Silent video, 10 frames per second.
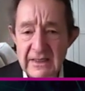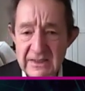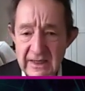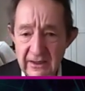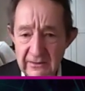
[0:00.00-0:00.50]

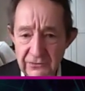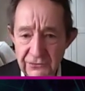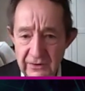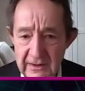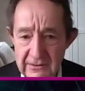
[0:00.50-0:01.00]
in Downing
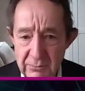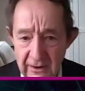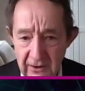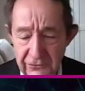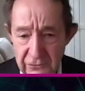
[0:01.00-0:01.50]
Street,
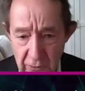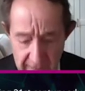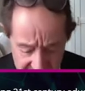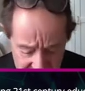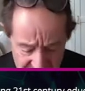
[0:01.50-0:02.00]
when asked to
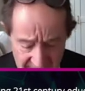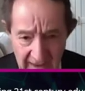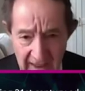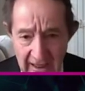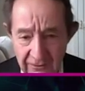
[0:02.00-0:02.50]
talk about
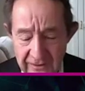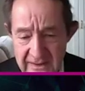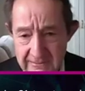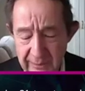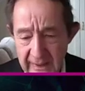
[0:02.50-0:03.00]
how
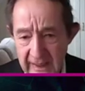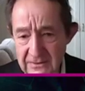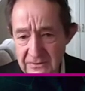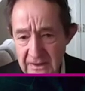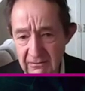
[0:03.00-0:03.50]
this
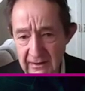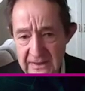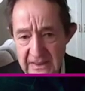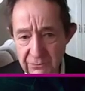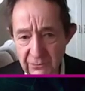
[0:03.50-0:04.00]
impact of
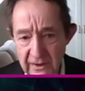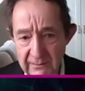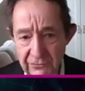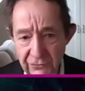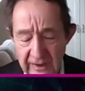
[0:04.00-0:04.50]
digitalization was
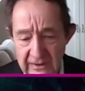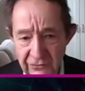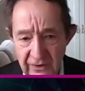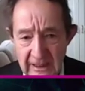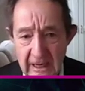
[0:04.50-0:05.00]
going to be
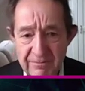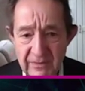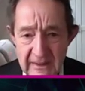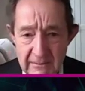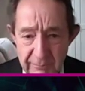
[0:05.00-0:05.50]
changing.
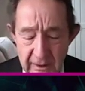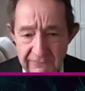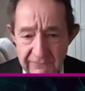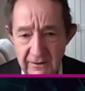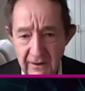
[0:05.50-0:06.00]
The
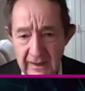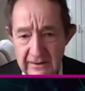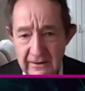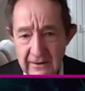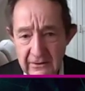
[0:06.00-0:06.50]
above the
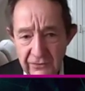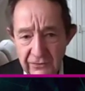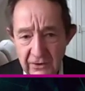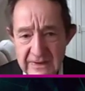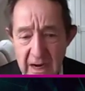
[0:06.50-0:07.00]
line
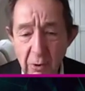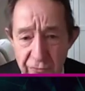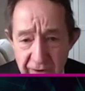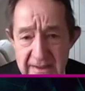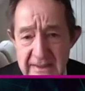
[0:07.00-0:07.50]
shows how
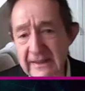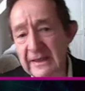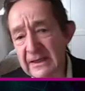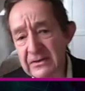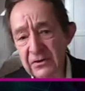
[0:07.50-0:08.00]

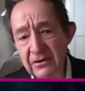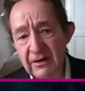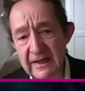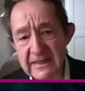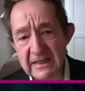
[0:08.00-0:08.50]
already
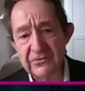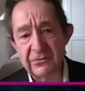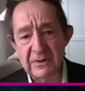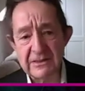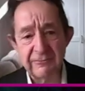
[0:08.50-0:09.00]

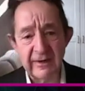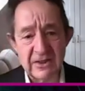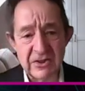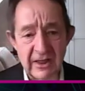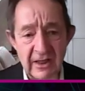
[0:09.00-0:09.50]
digitalization was
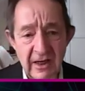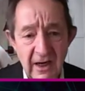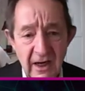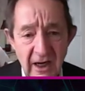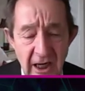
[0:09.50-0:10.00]
affecting
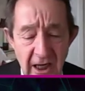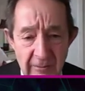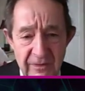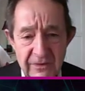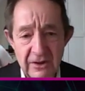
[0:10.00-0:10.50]

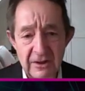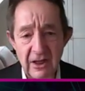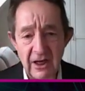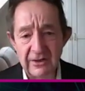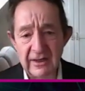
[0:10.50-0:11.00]
the
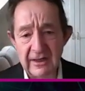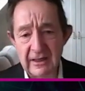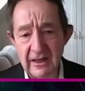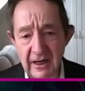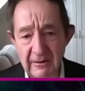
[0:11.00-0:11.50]

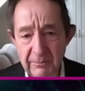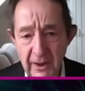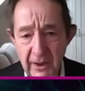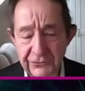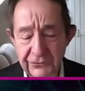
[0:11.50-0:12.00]
learning,
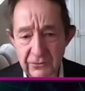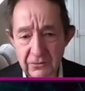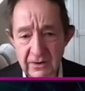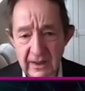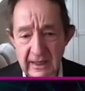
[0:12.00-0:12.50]

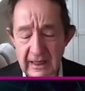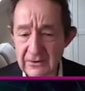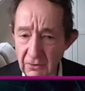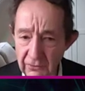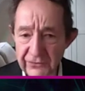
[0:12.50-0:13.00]
pastoral
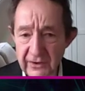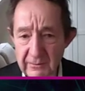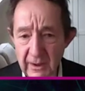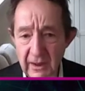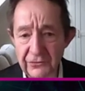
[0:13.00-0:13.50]
care, not
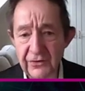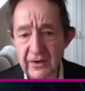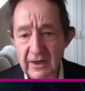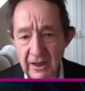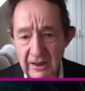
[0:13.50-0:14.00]
so much,
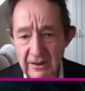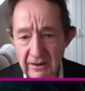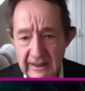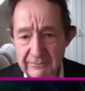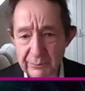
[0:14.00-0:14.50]

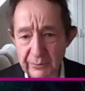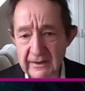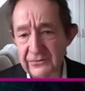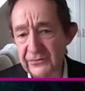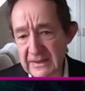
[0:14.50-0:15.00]

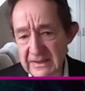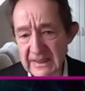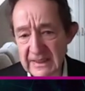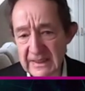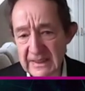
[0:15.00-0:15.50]
libraries,
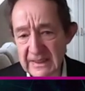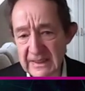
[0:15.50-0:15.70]
exams